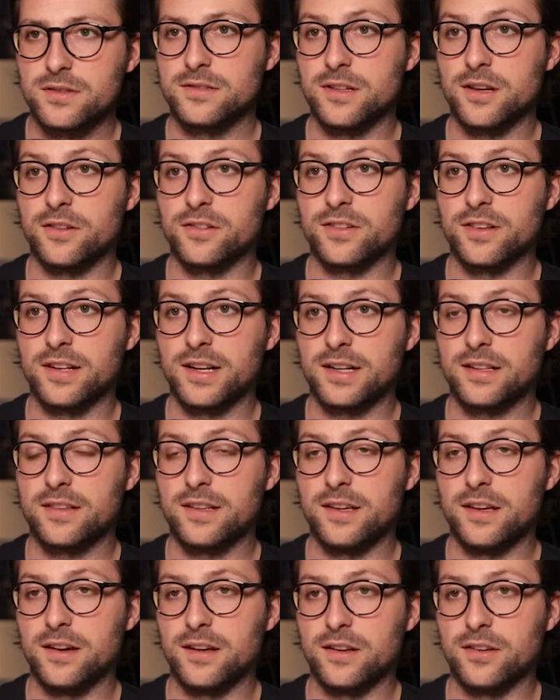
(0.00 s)
Now select
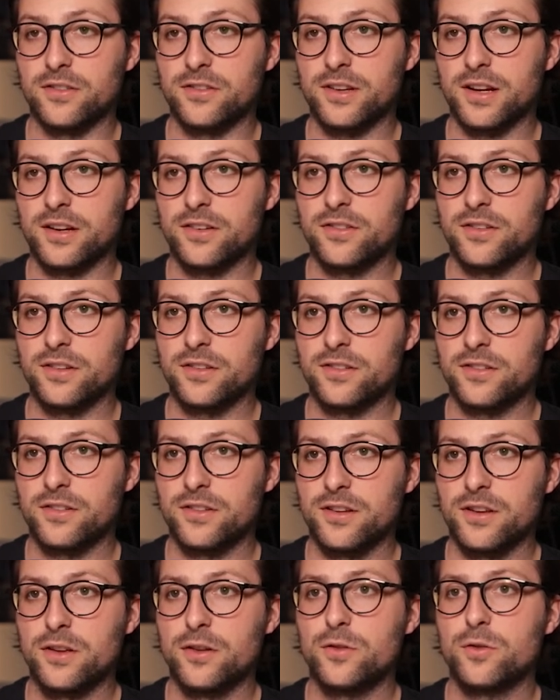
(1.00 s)
the other sections
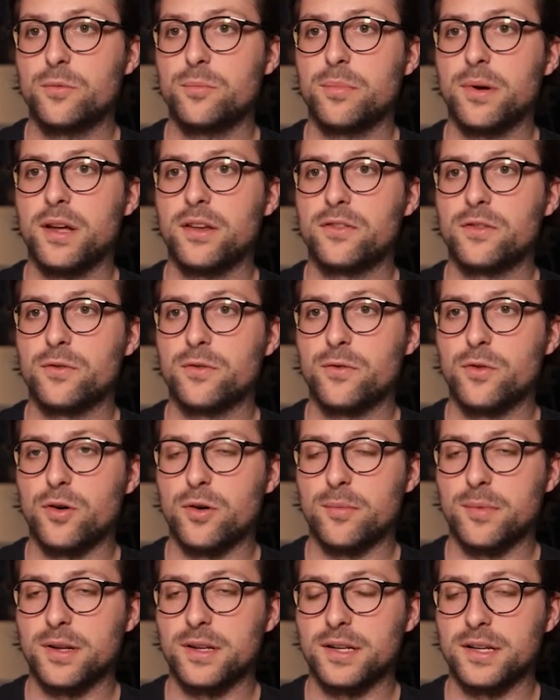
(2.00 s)
to paste the
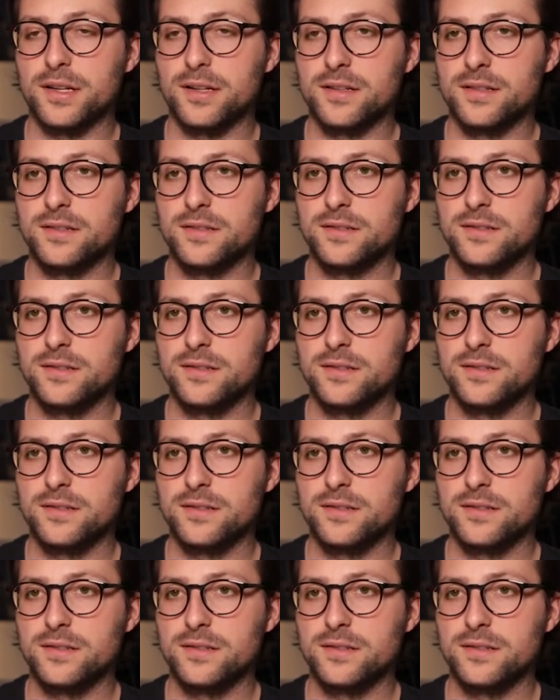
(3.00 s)
formatting.